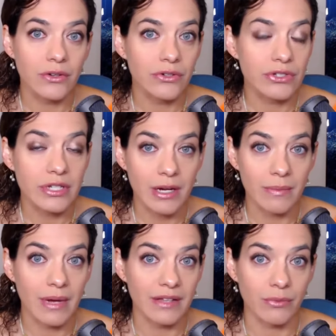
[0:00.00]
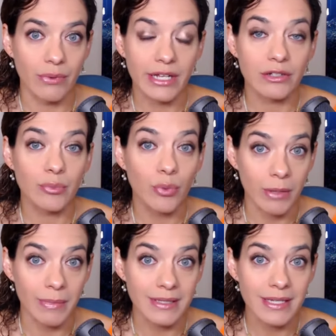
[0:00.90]
You just come as a regular
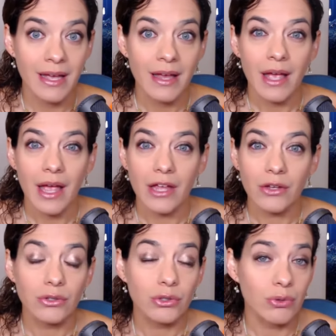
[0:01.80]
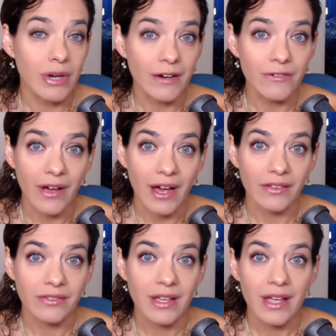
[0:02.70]
appointment and you do not
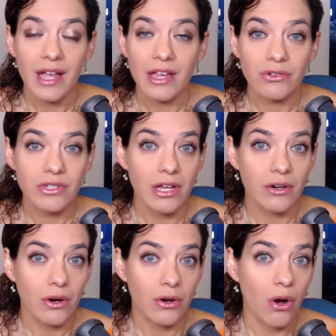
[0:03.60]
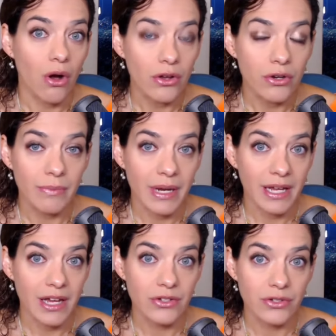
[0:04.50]
fast, and you take all your
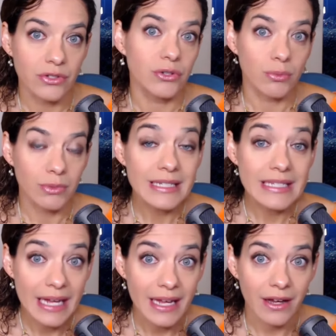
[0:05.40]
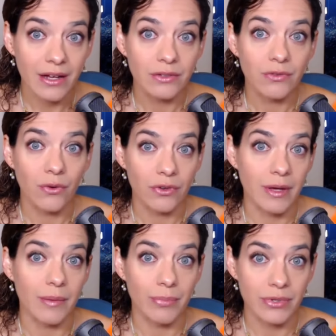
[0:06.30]
medications you normally take for
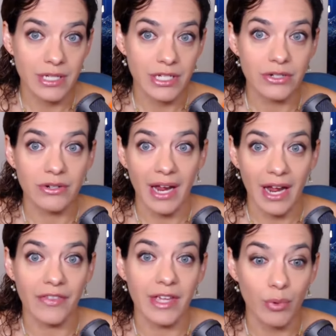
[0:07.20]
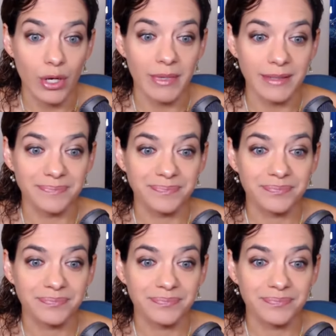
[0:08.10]
the procedure and the appointment.